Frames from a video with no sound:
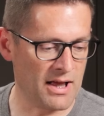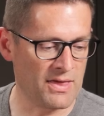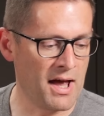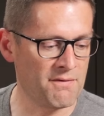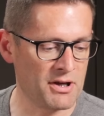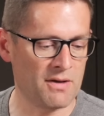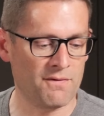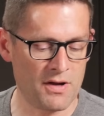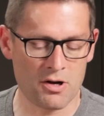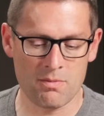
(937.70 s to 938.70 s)
I love the
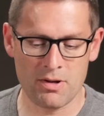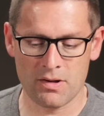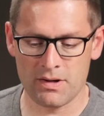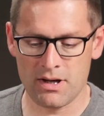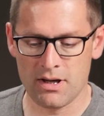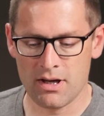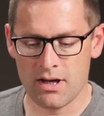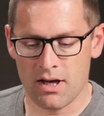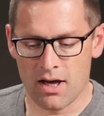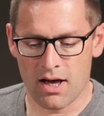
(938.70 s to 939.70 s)
configurability.
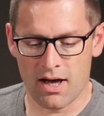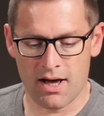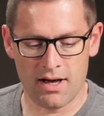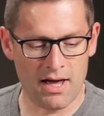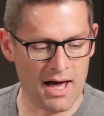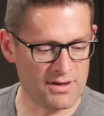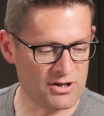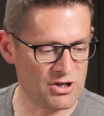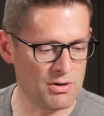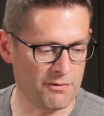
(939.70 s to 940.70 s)
At
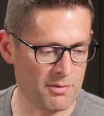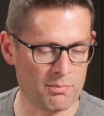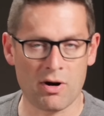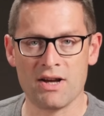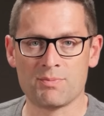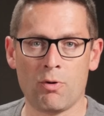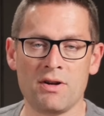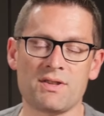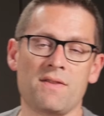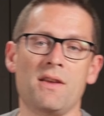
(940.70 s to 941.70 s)
the two different price points,